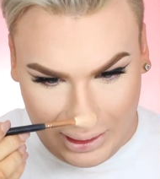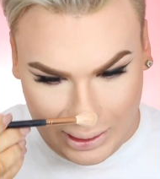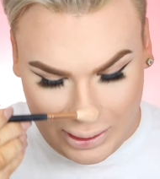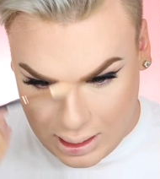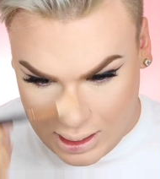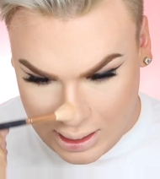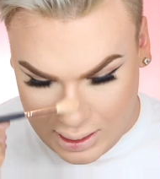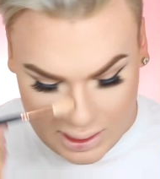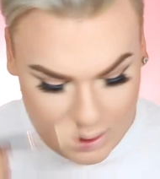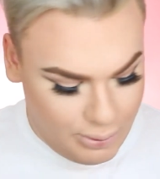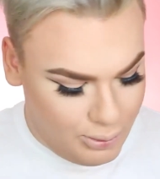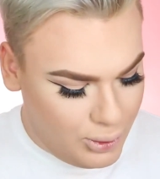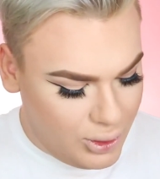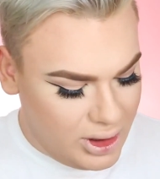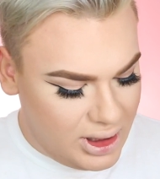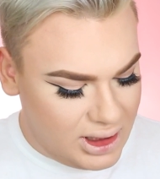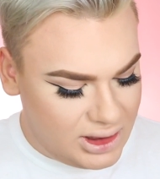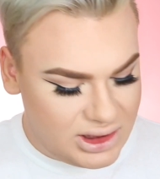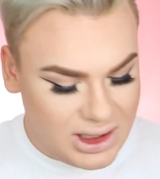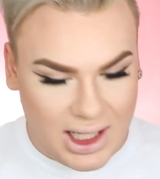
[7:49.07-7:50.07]
And the
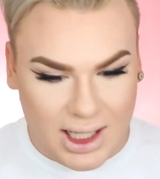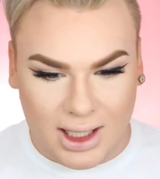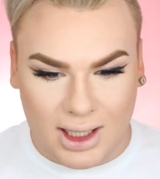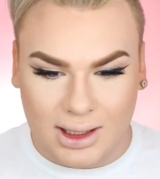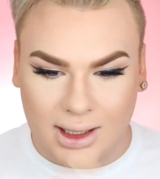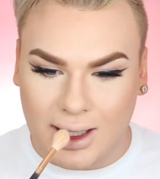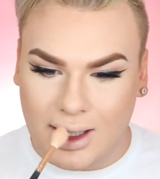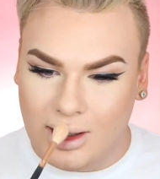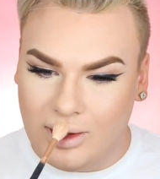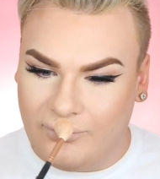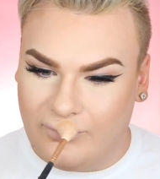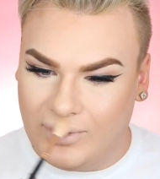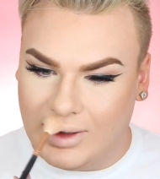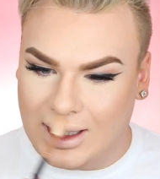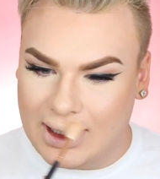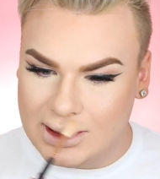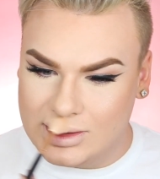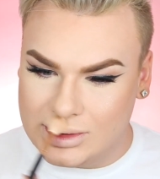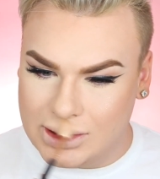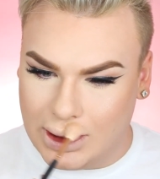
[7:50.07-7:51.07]
bridge, and cannot
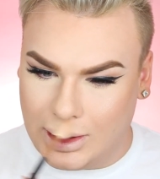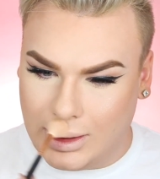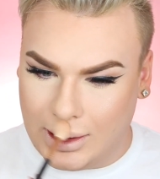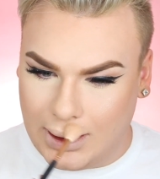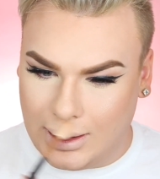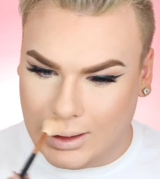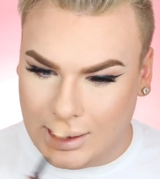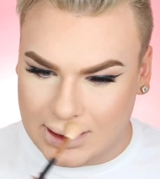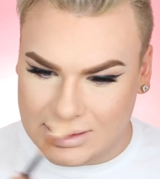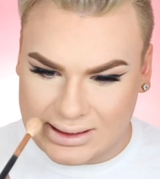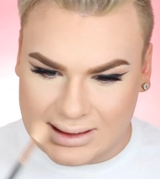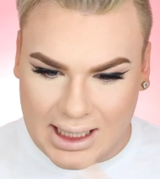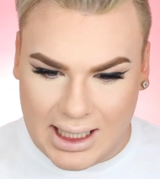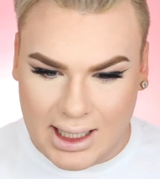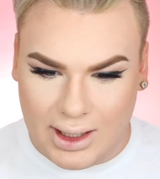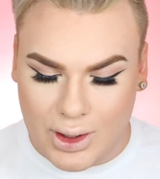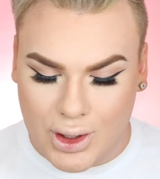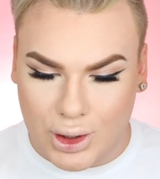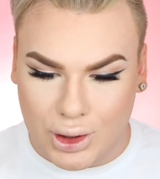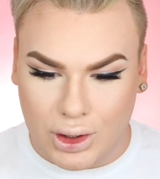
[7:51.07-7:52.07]
forget to say
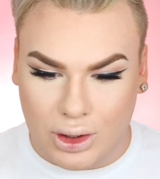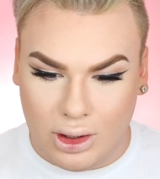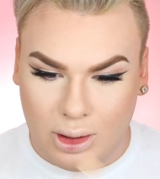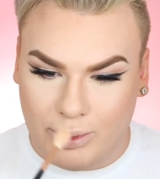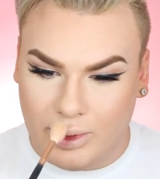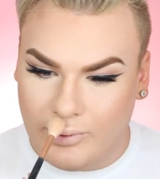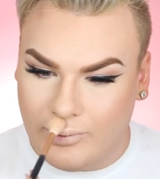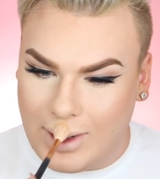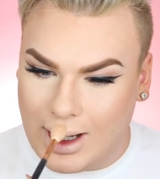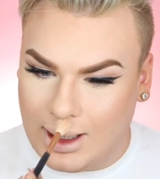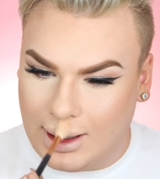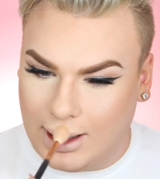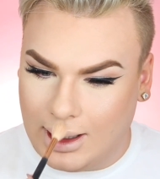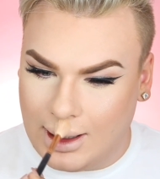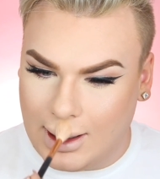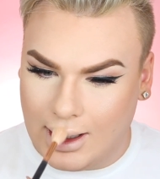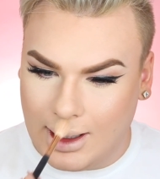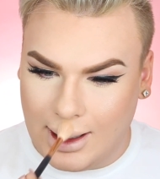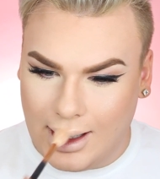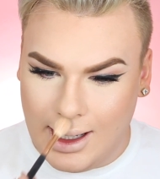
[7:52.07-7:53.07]
hello to Cupid right
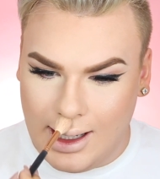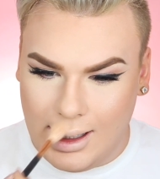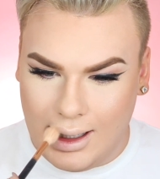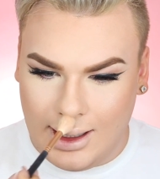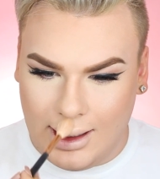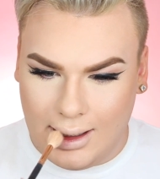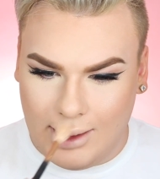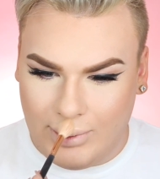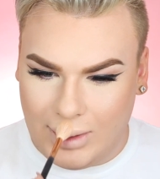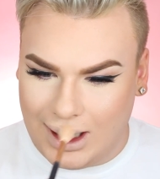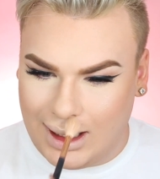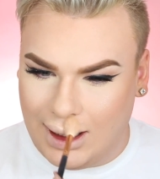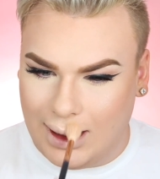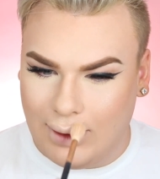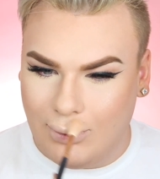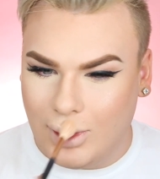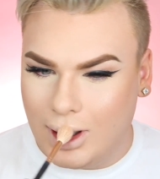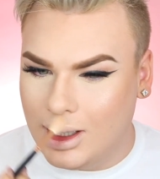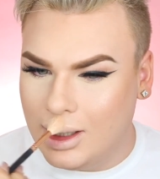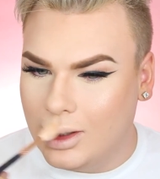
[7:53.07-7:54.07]
here. Hey buddy,
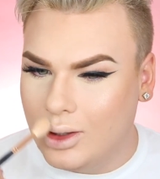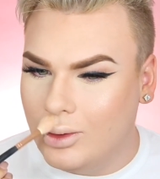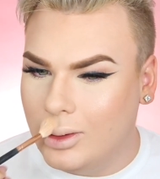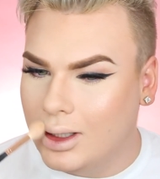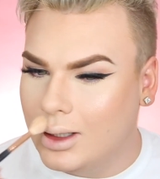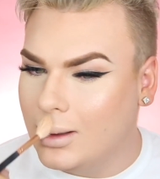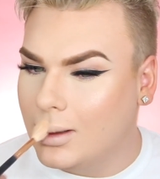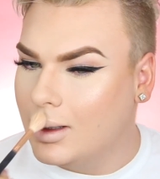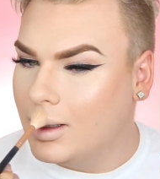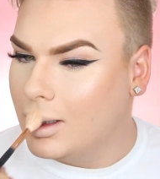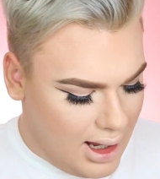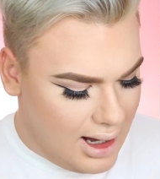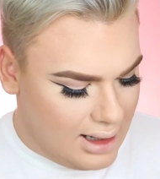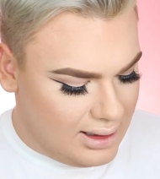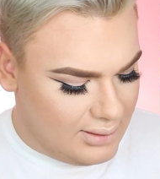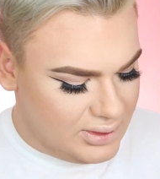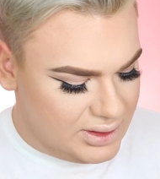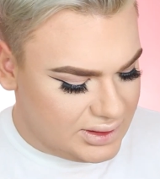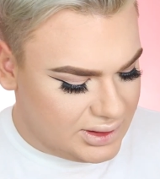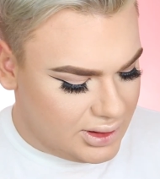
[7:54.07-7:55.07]
what are you doing? And
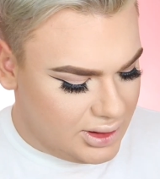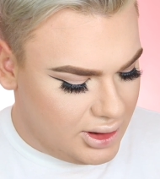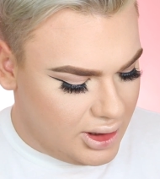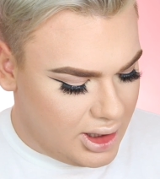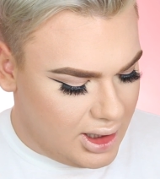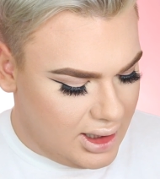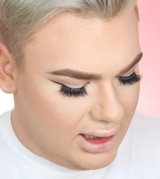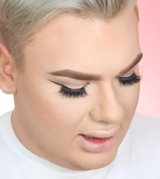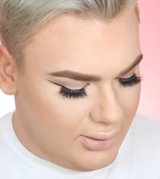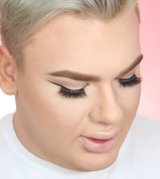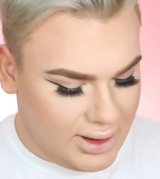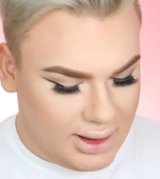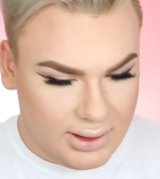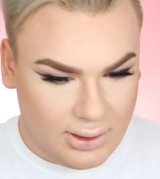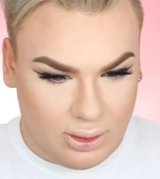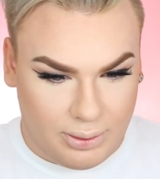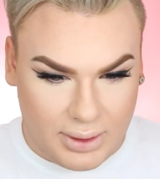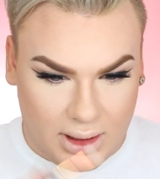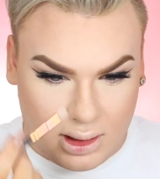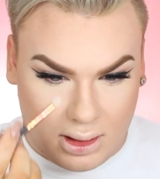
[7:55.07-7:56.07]
I'm just gonna go in with a
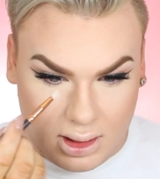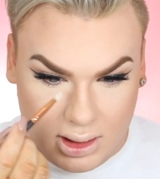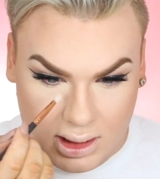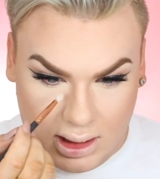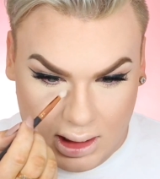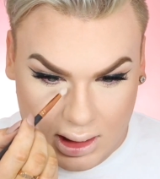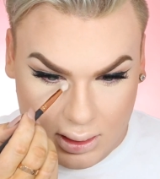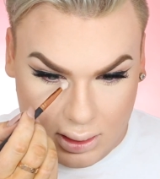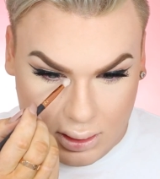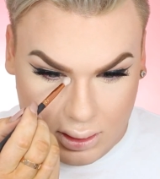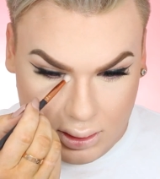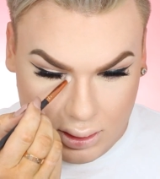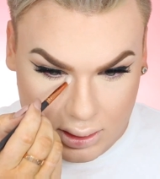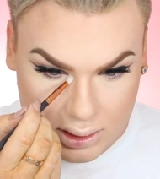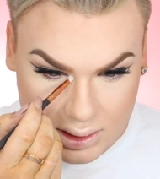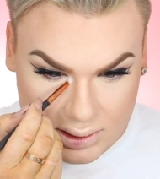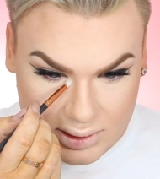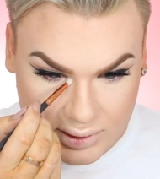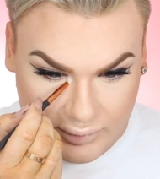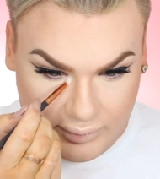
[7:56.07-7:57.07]
little bit on the inner
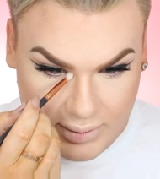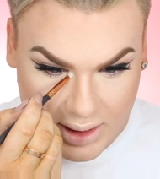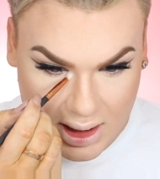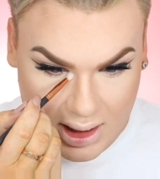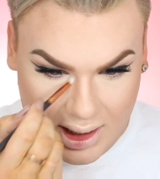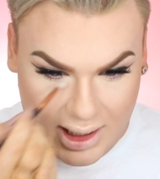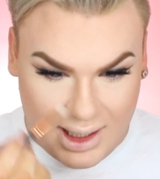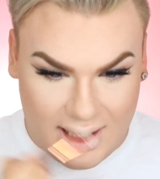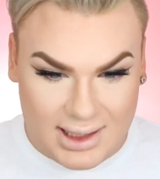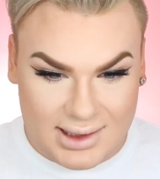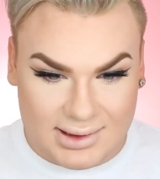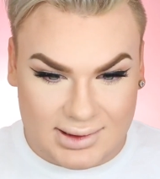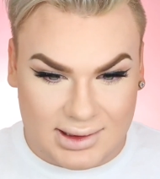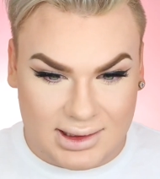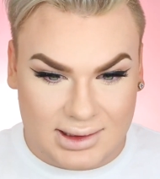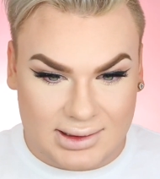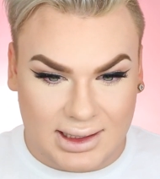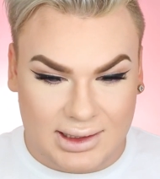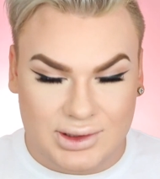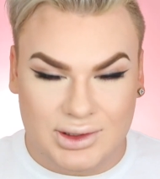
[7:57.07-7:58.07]
corners of my eyes
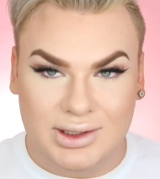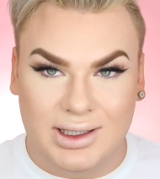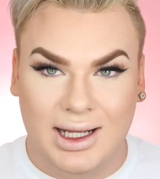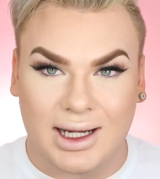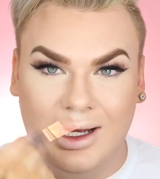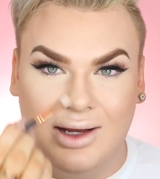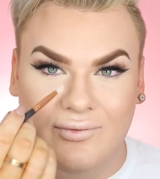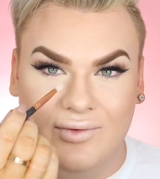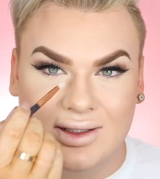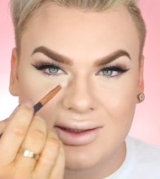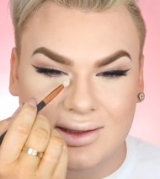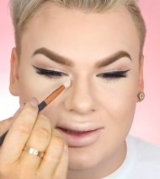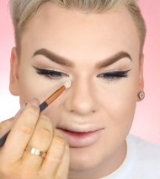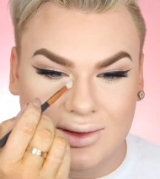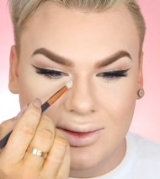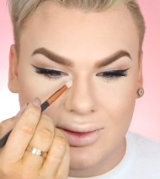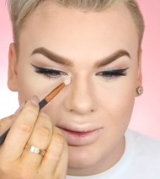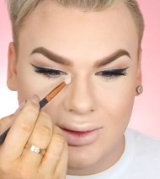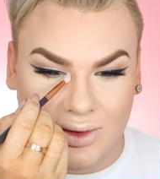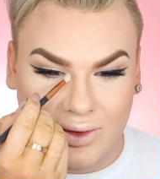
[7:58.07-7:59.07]
because I do that every
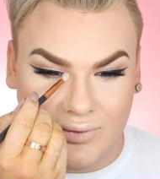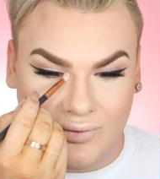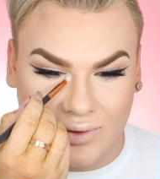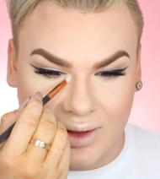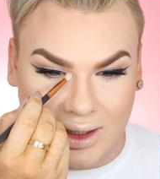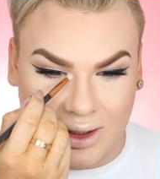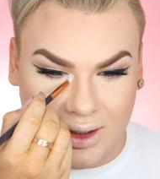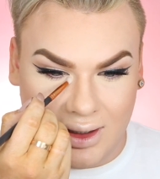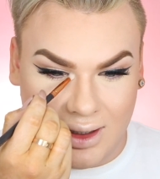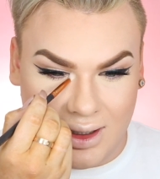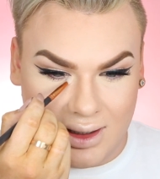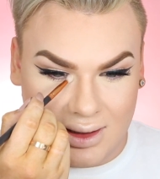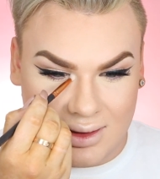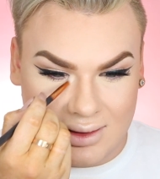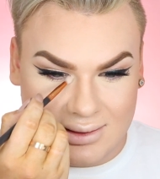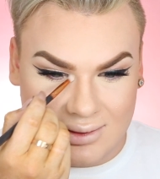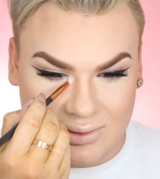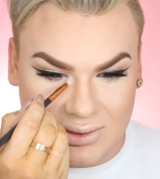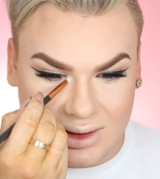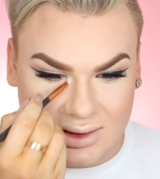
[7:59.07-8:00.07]
single video now
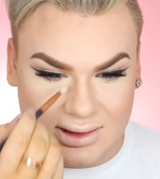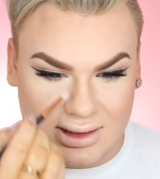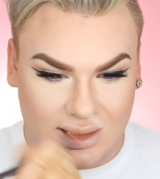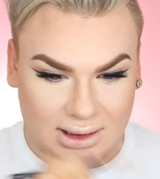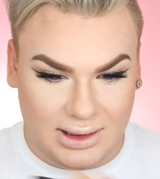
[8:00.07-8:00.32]
because I'm just